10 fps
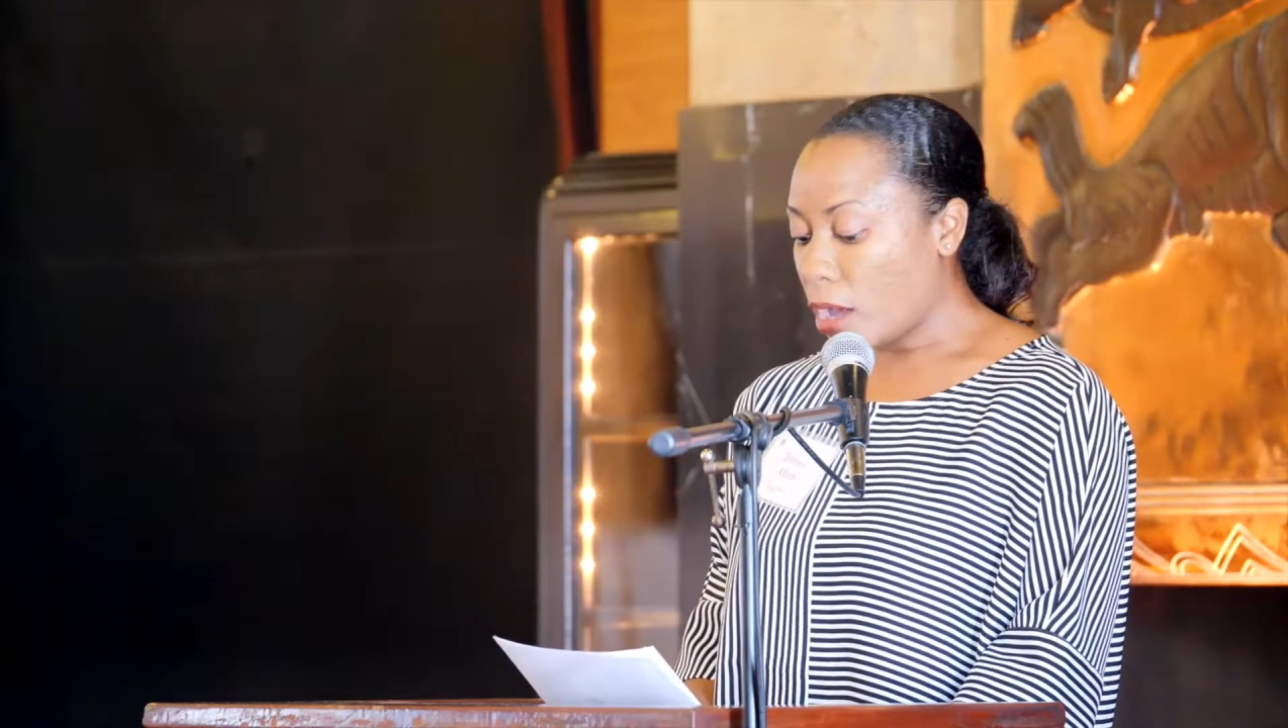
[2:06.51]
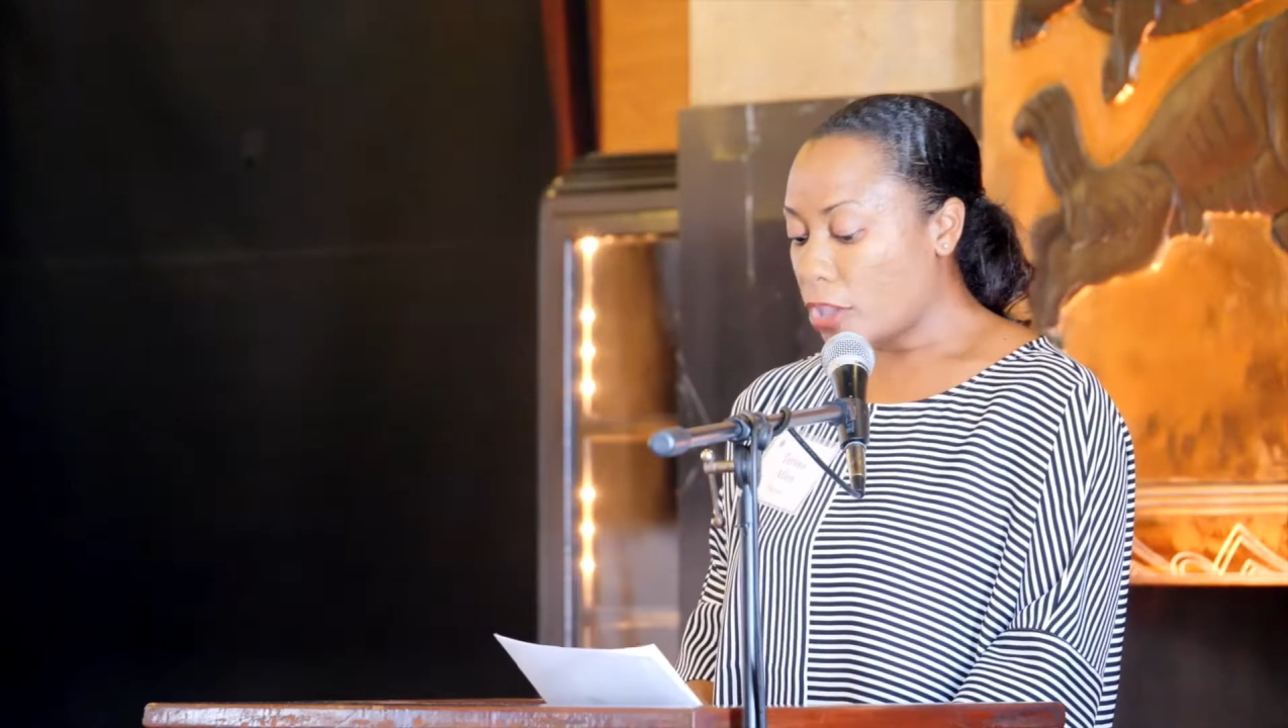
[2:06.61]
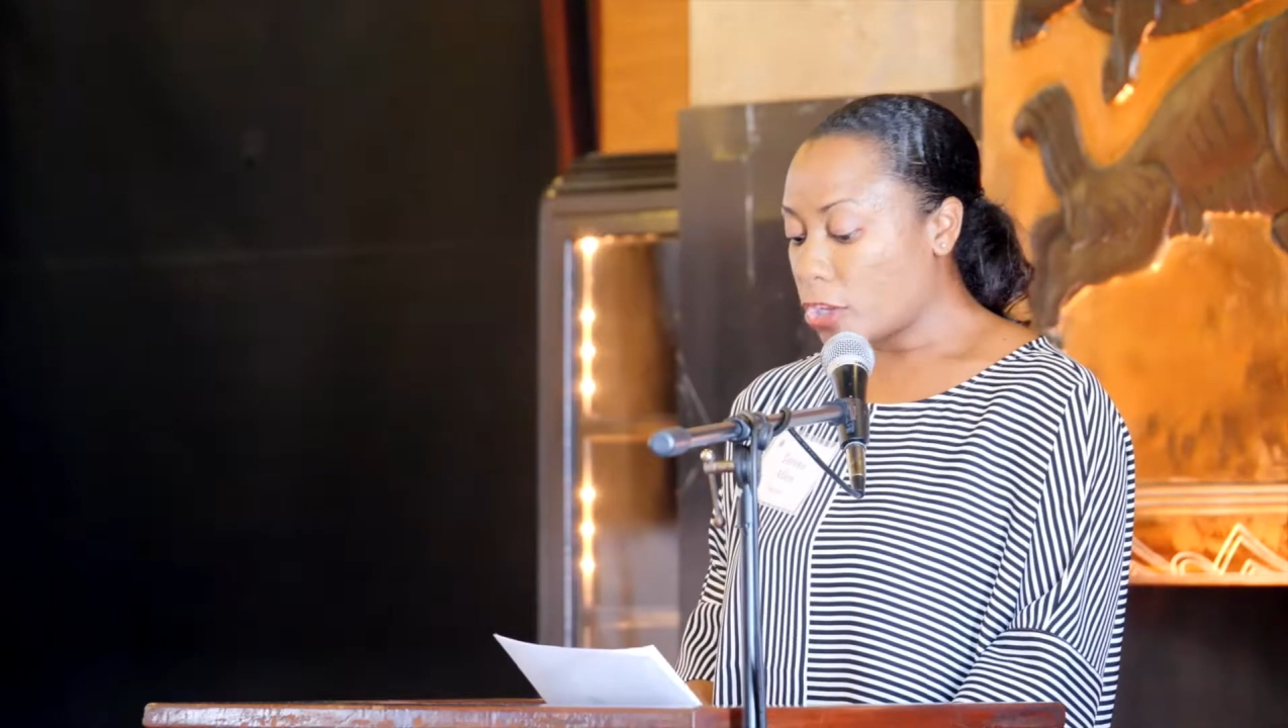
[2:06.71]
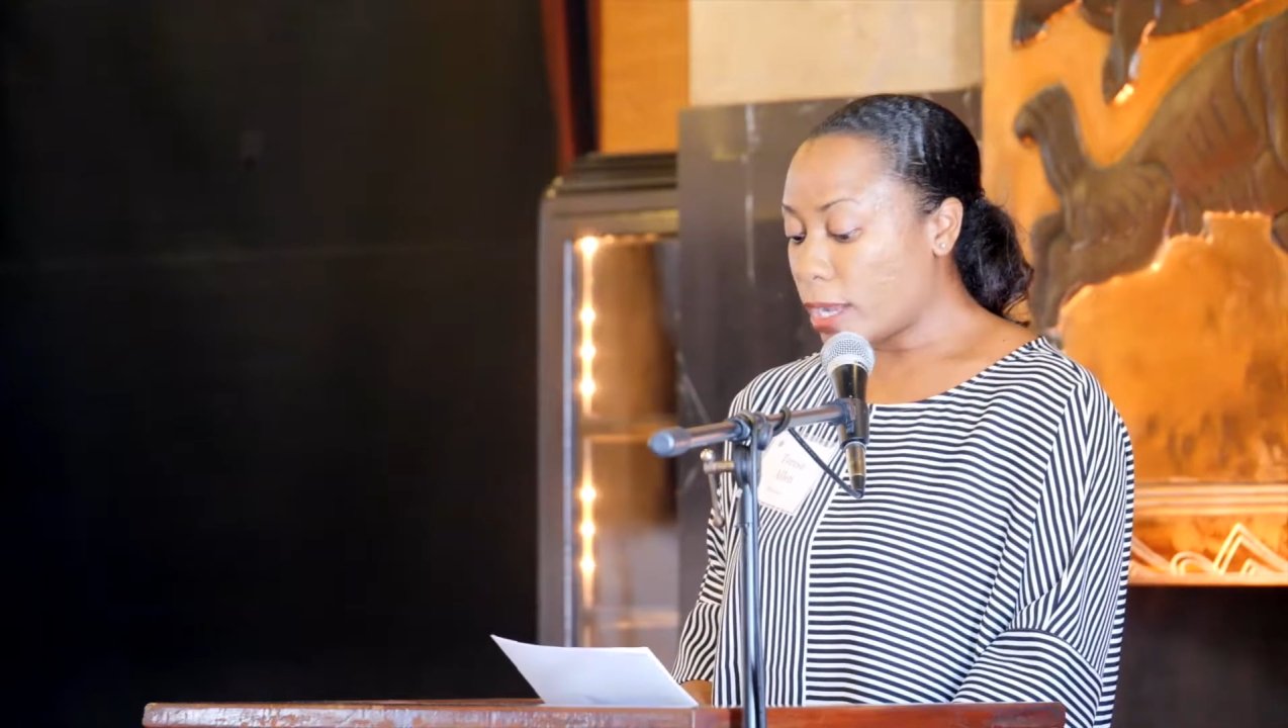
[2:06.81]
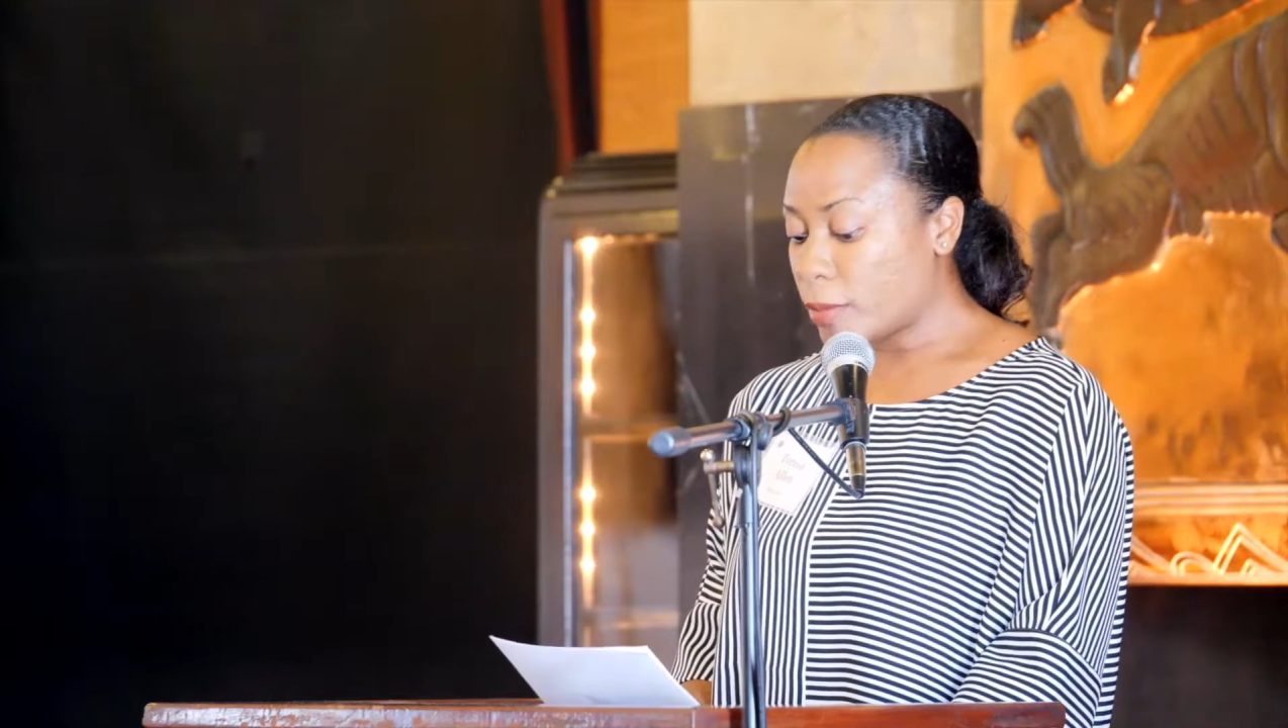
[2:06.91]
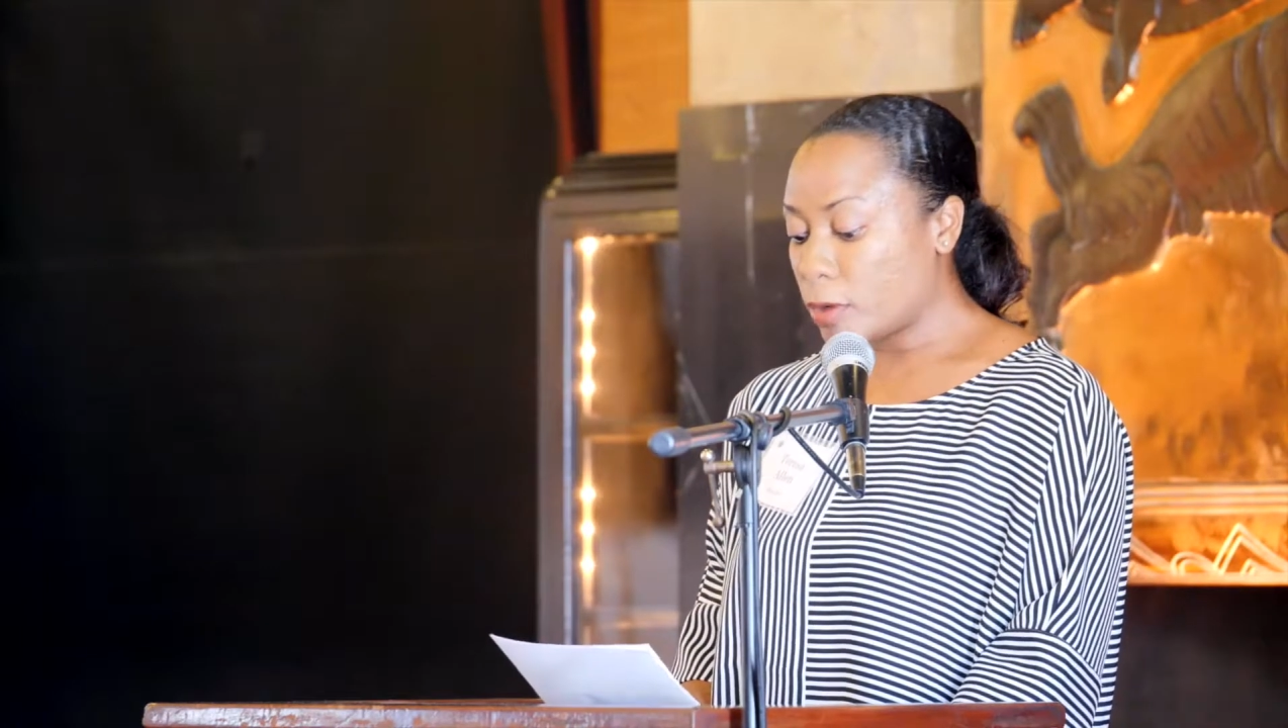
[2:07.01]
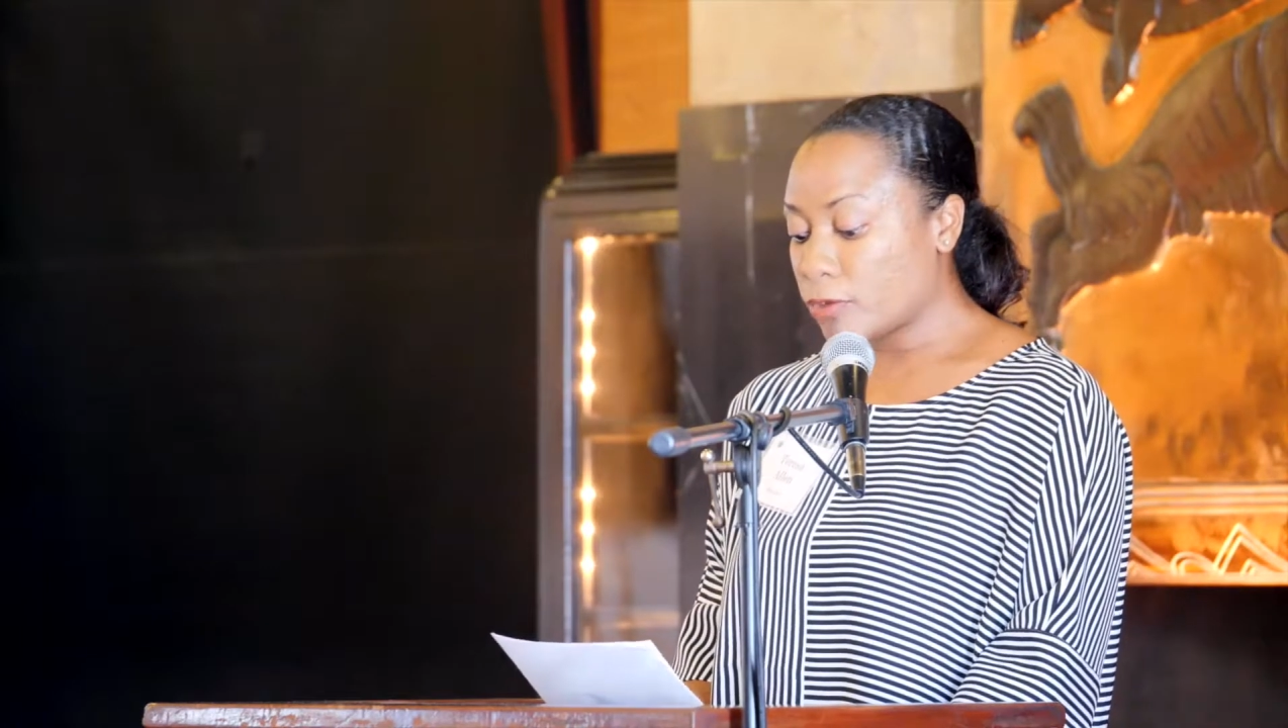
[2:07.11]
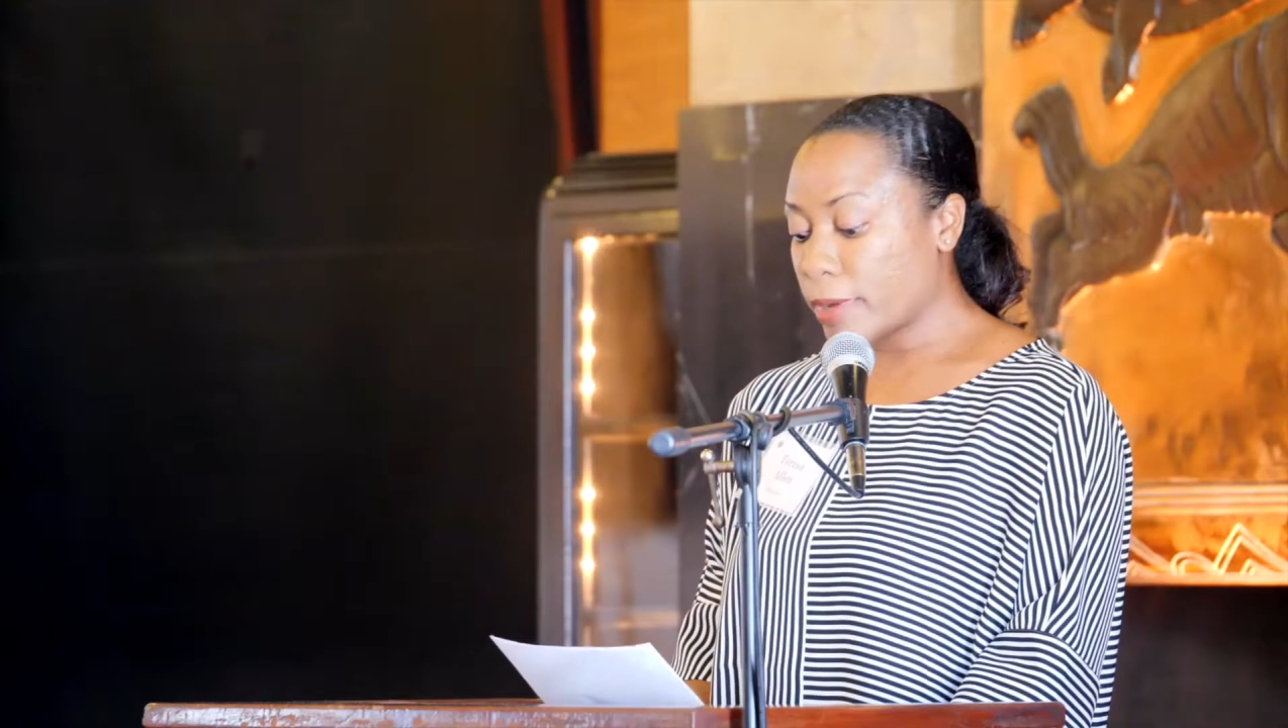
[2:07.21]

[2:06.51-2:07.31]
Although I moved